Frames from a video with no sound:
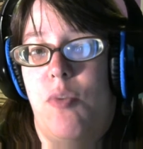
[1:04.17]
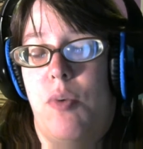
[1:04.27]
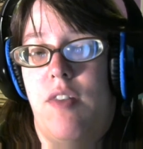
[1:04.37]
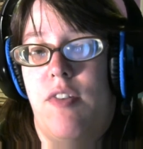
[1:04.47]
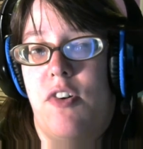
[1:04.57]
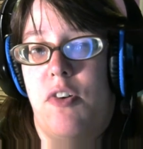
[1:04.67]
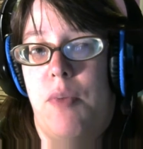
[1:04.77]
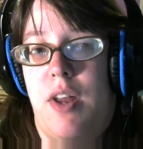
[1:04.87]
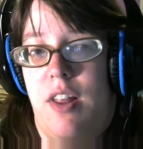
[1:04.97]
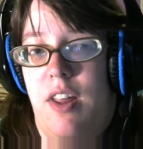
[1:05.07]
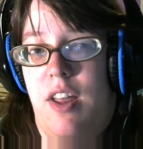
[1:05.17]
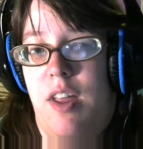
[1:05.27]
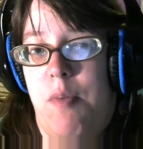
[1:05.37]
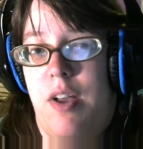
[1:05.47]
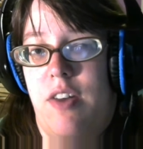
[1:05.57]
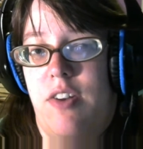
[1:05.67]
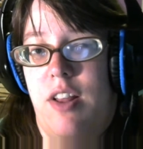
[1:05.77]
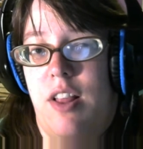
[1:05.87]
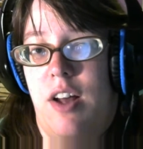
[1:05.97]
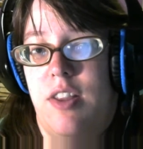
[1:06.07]
when he first met Kiki, because he
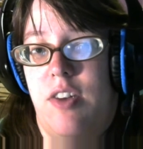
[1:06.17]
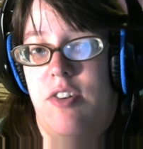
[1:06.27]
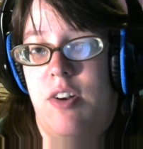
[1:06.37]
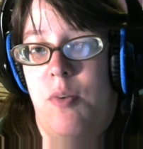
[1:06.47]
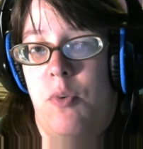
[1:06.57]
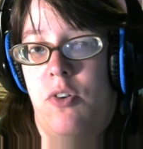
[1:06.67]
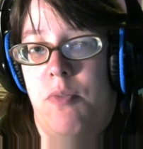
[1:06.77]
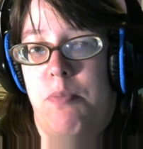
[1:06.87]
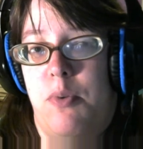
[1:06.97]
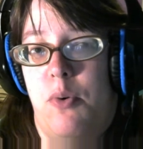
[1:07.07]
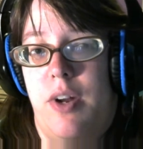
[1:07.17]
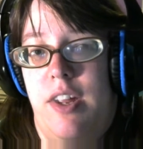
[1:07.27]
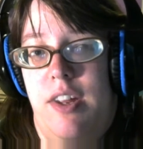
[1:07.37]
thought that she was a boy.